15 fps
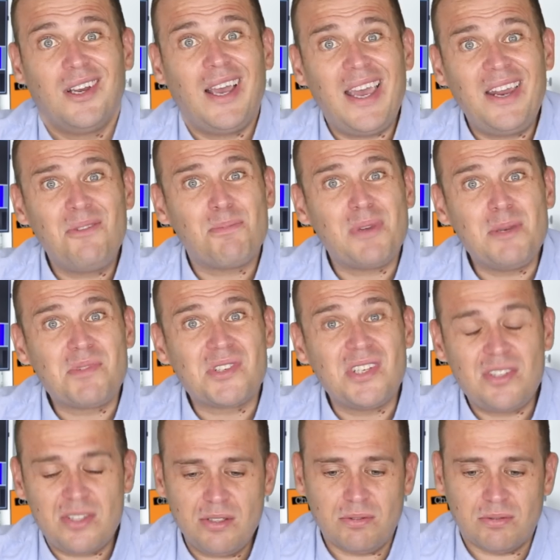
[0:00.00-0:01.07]
And of
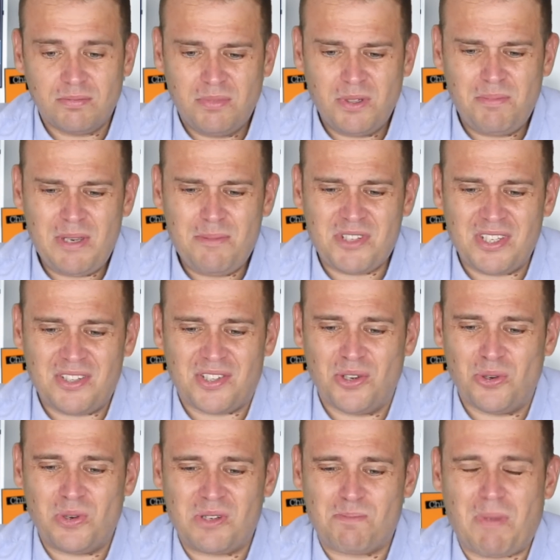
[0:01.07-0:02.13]
BBC Two. But BBC
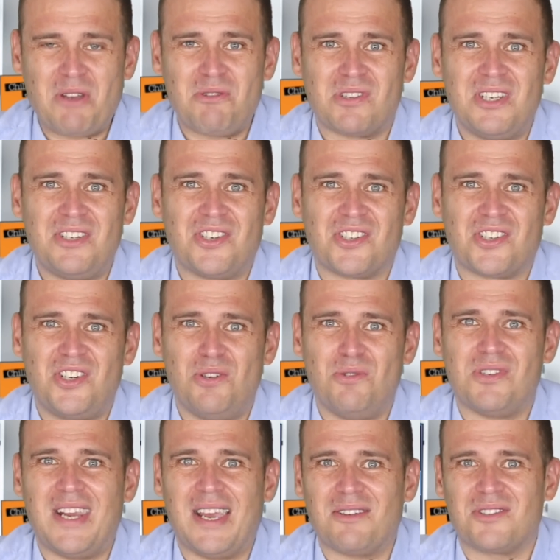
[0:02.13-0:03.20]
Two is mostly just
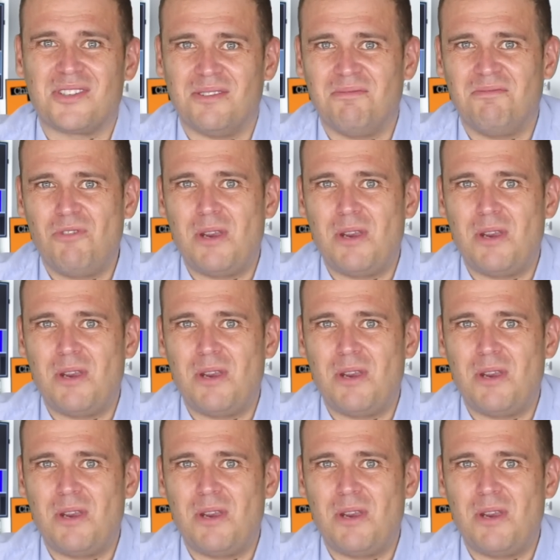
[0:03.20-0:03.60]
used now to